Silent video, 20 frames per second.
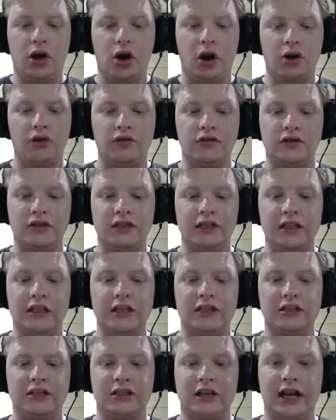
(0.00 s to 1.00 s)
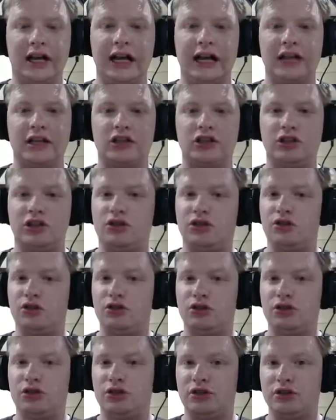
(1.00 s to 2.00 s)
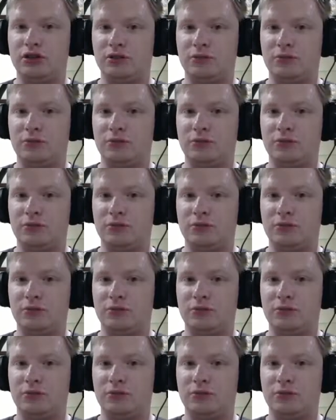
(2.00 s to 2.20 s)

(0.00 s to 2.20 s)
oversees their execution.